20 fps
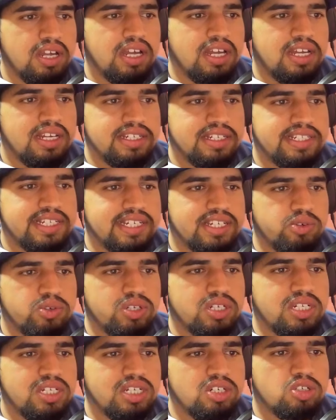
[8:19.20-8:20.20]

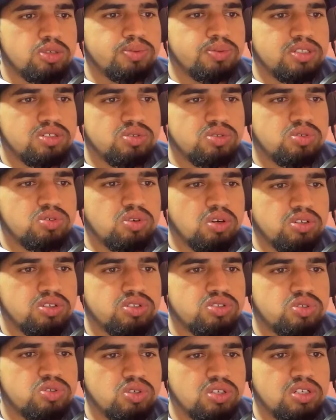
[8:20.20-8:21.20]
Security groups to
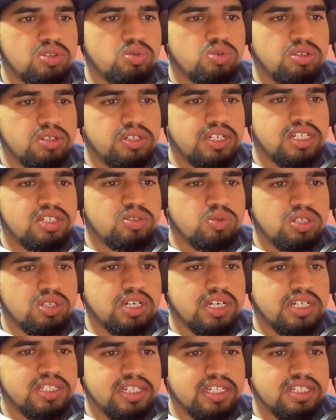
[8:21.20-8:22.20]
control network
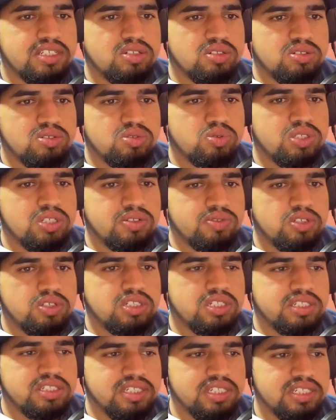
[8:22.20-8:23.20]
access to individual
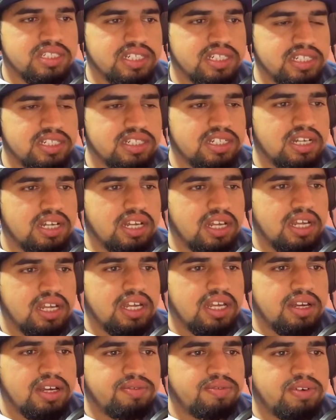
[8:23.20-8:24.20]
instances.
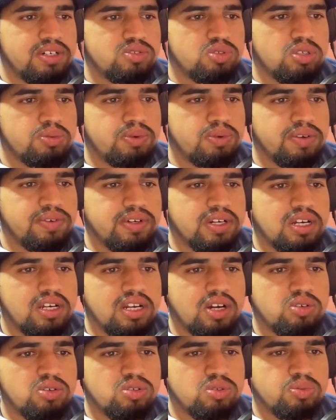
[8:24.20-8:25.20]
A virtual private
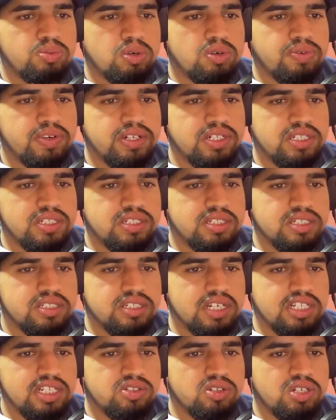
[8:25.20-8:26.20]
cloud to provide instance
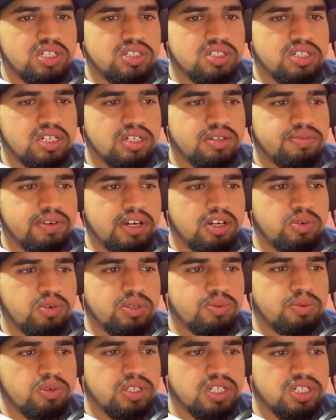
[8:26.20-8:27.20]
isolation and firewall
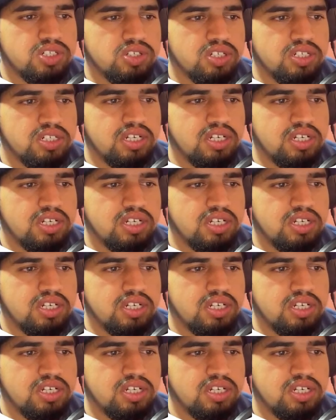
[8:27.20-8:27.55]
protection.